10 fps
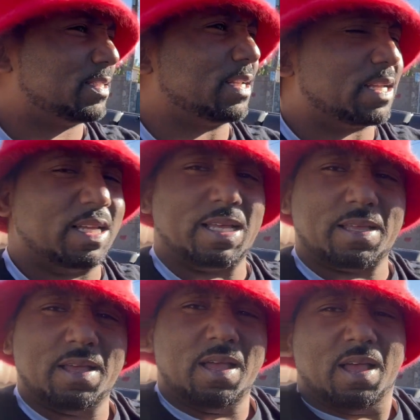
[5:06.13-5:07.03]
to the
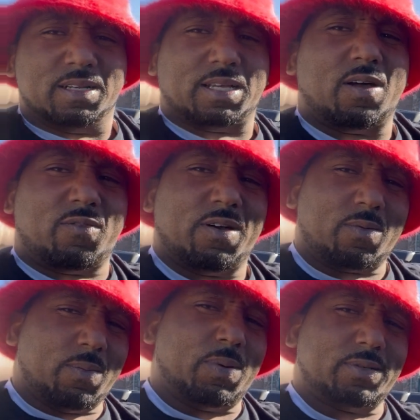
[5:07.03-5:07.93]
hood to go fuck
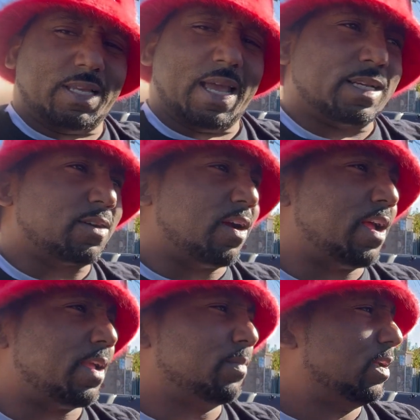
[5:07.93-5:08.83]
with Boosie ass
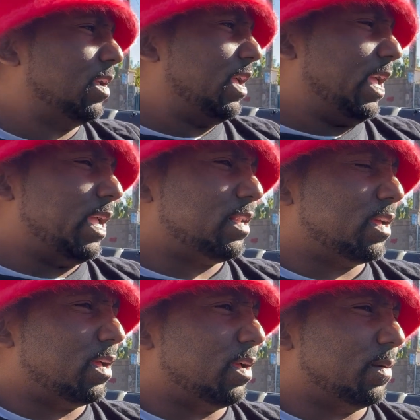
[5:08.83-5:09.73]
crime. And
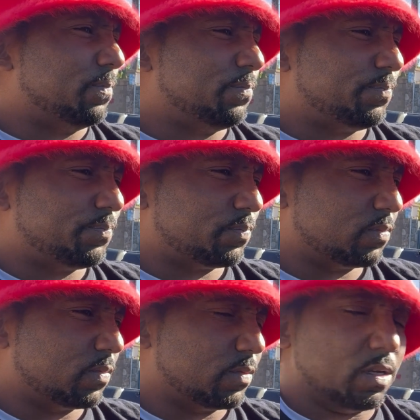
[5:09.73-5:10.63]
um,
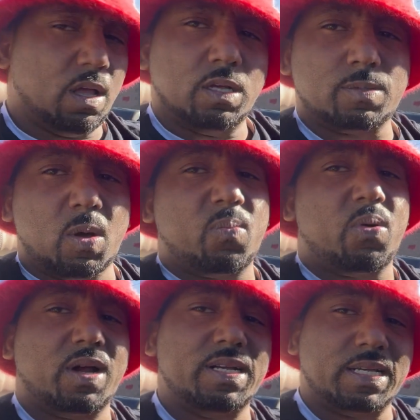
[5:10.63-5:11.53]
some Oak
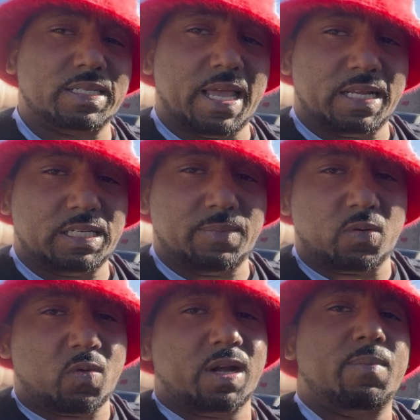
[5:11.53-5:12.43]
Park niggas catch him
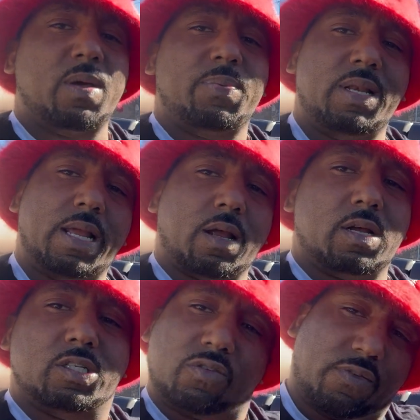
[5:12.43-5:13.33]
and run him up in there.
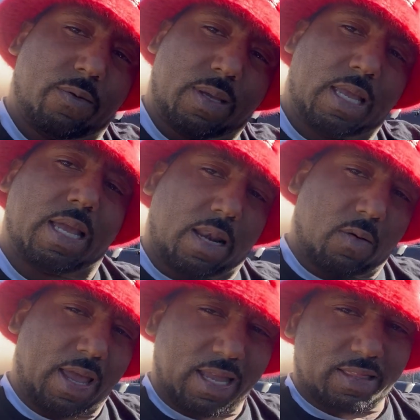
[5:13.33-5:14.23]
Cause you feel me? He ain't got no
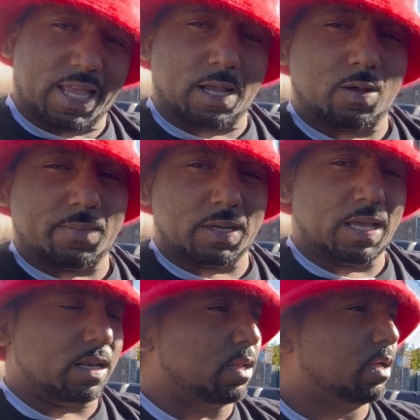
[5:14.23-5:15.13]
hang thing on him or
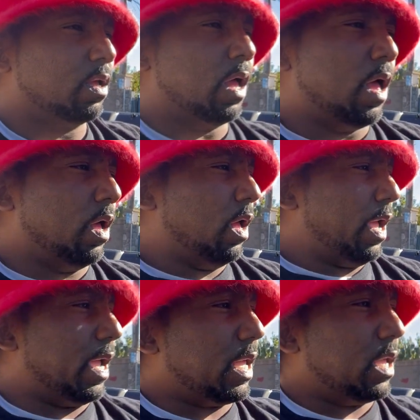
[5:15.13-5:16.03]
nothing.
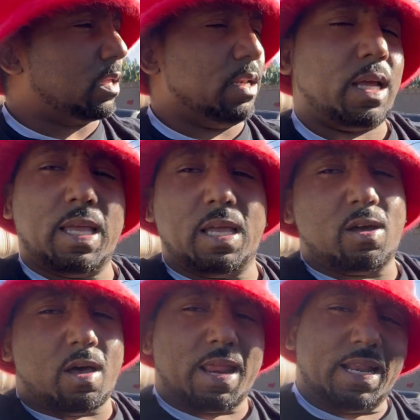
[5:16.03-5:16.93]
And he, nigga, he
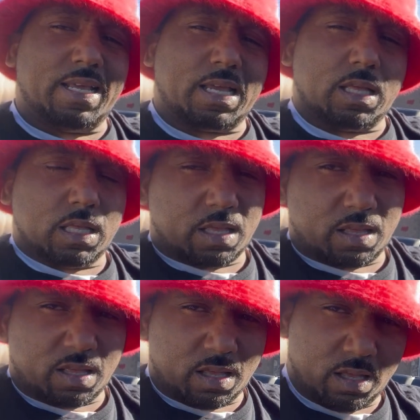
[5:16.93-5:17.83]
called that nigga.
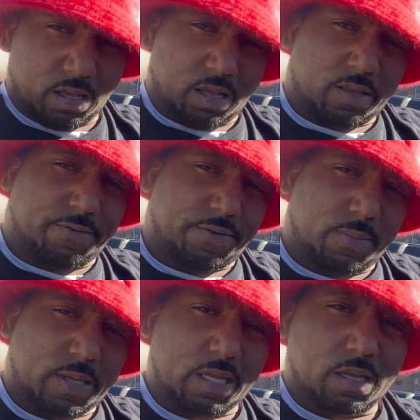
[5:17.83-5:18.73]
You feel
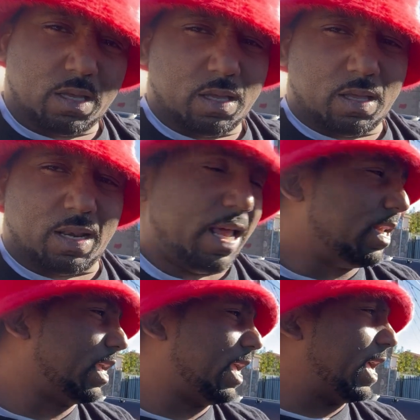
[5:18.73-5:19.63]
me? And that
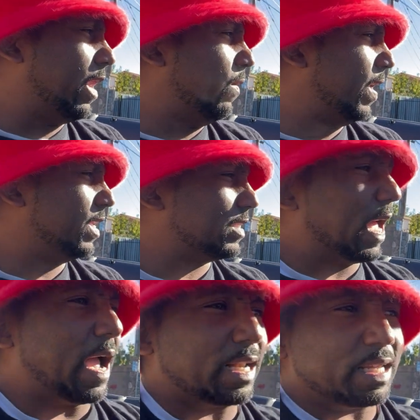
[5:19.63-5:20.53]
nigga ain't got no hitters. I
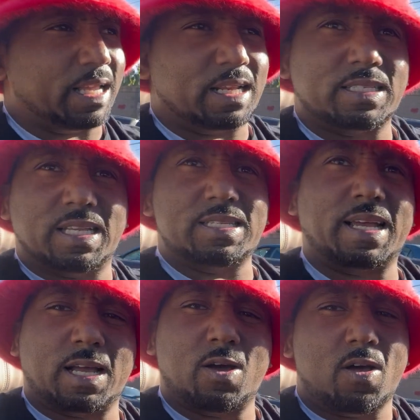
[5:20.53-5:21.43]
got the hitters. His
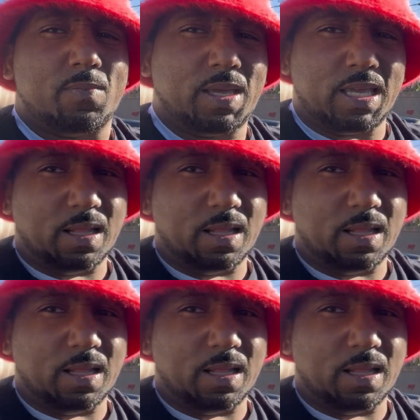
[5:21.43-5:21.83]
nigga called me.